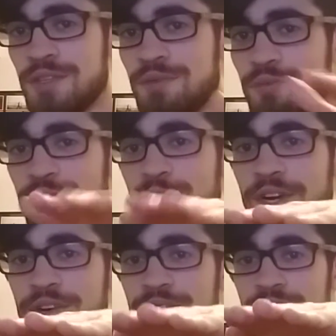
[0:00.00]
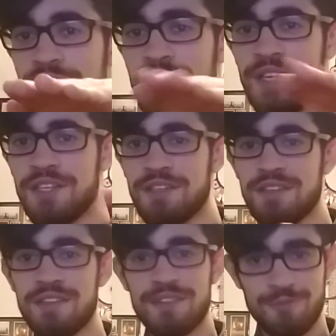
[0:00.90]
where the
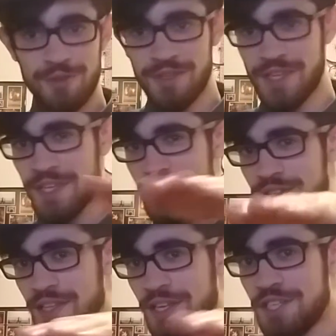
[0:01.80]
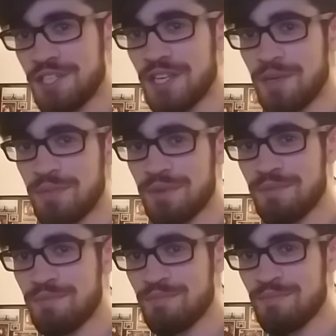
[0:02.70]
edge of that shape
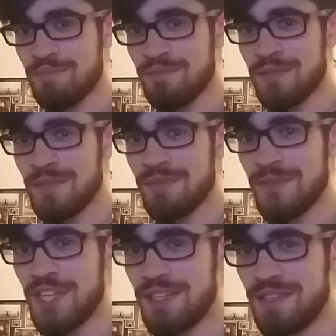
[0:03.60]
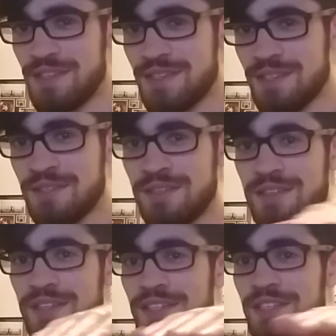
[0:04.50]
is,
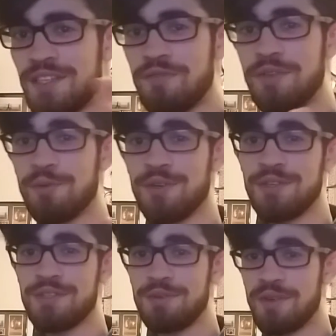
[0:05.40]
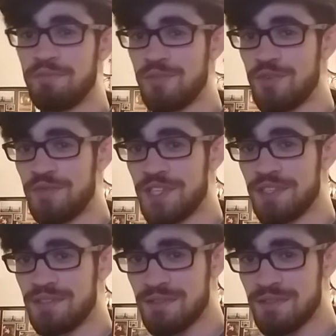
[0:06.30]
if you were to have moved it.